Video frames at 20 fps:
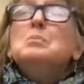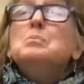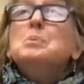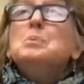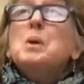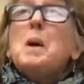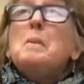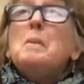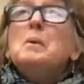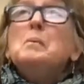
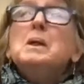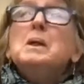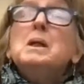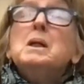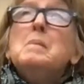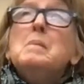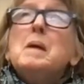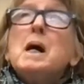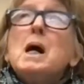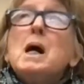probably
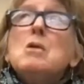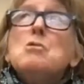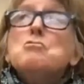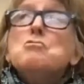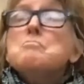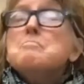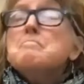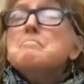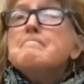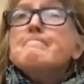
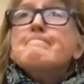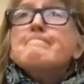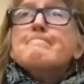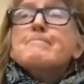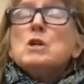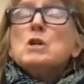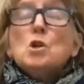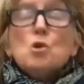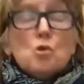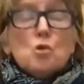about
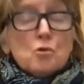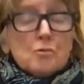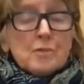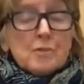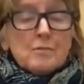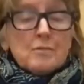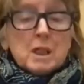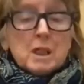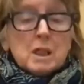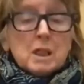
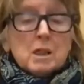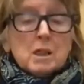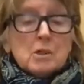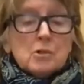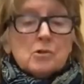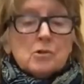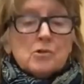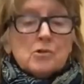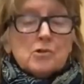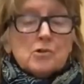15
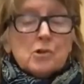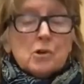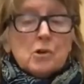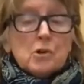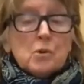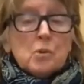years or so.